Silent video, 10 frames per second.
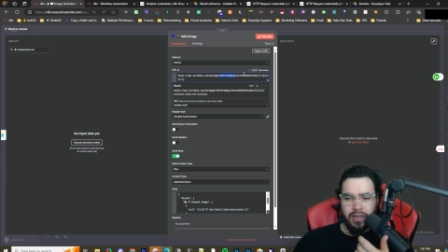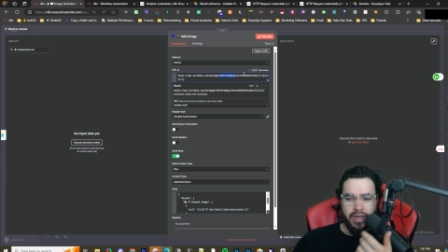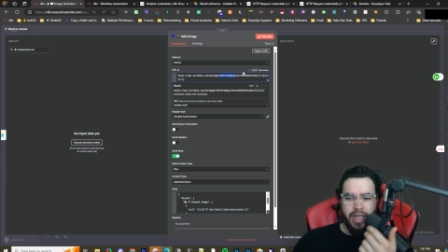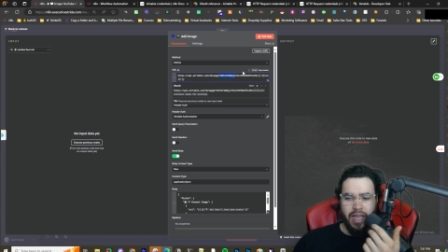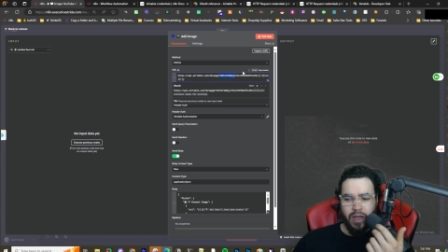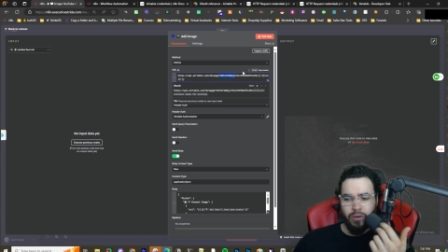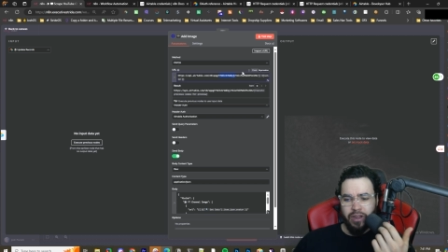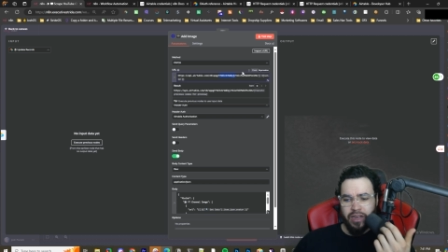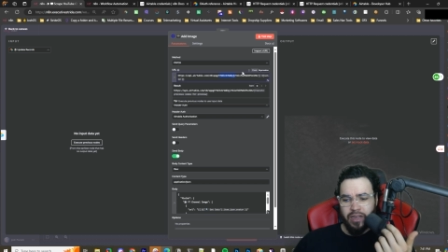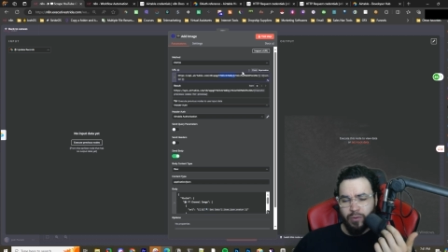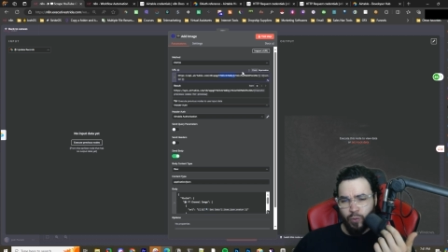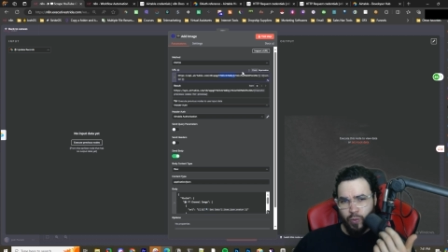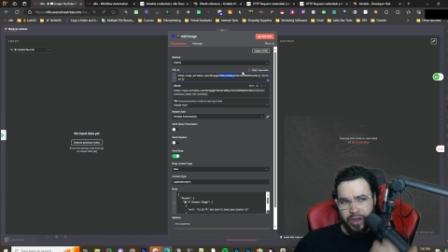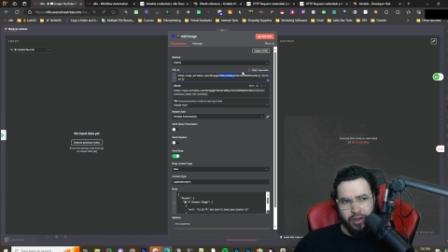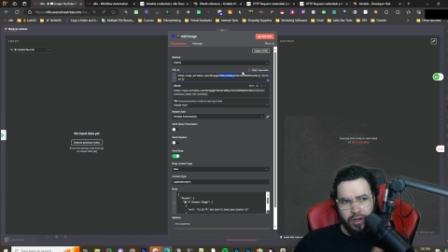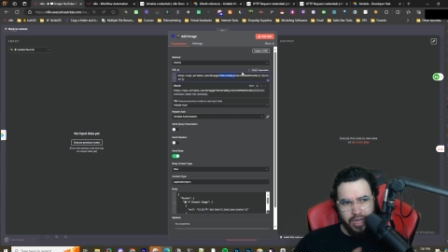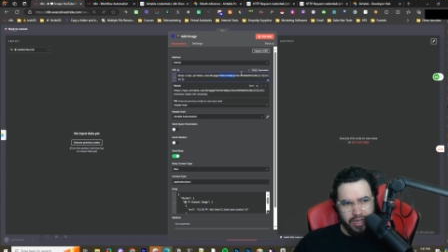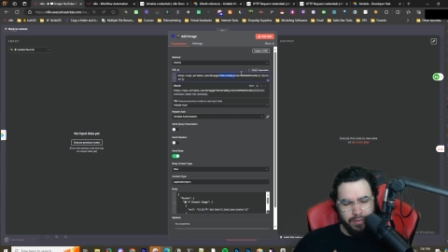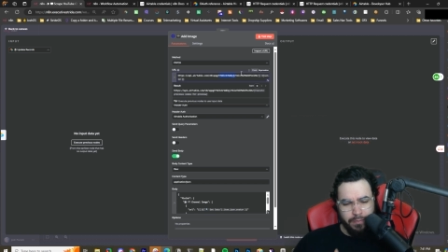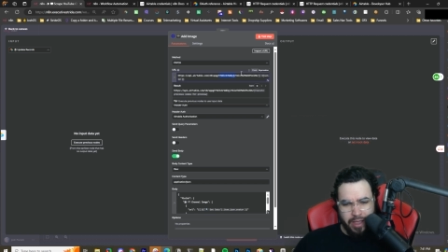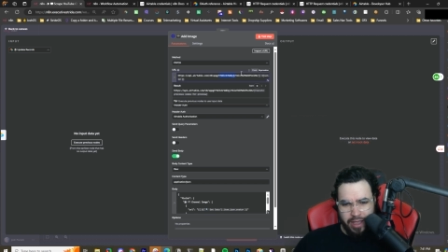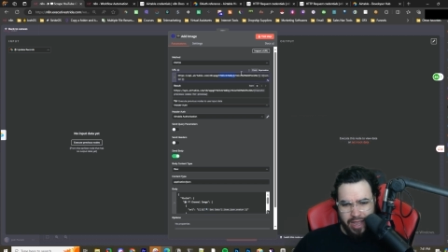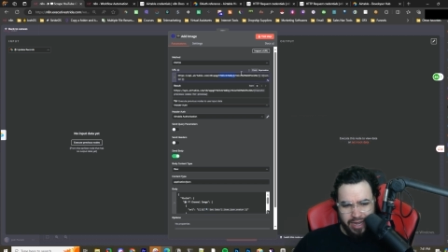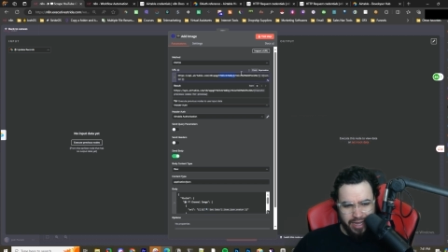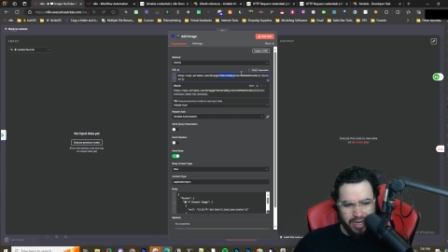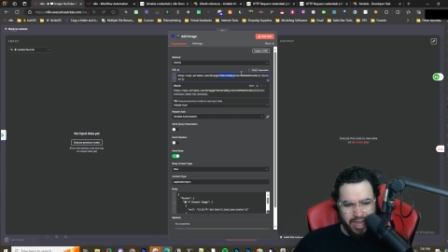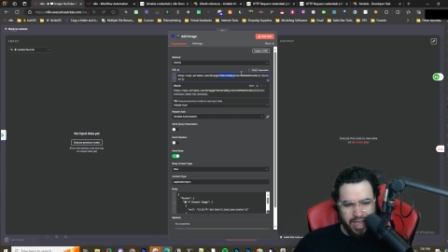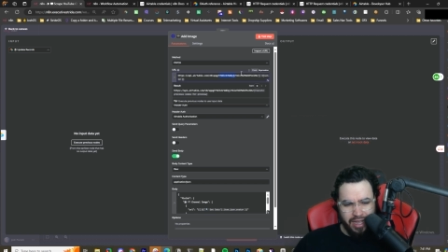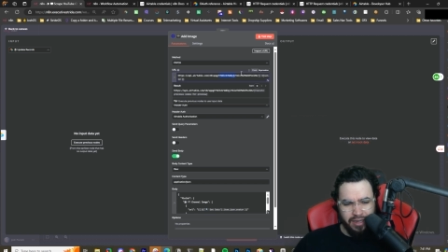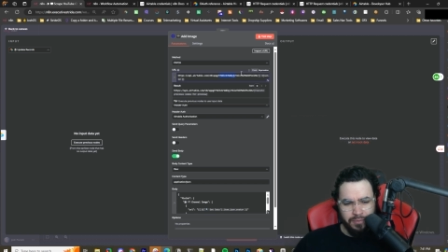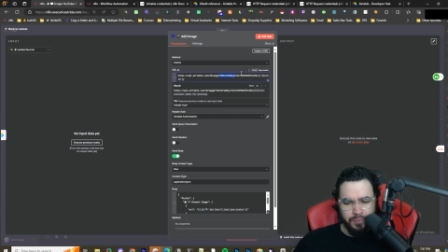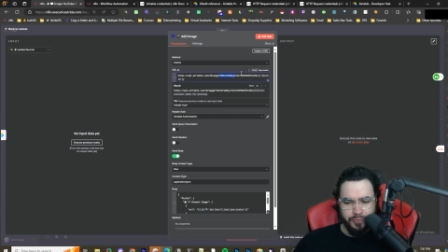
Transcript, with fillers: Now, when you're in N eight N,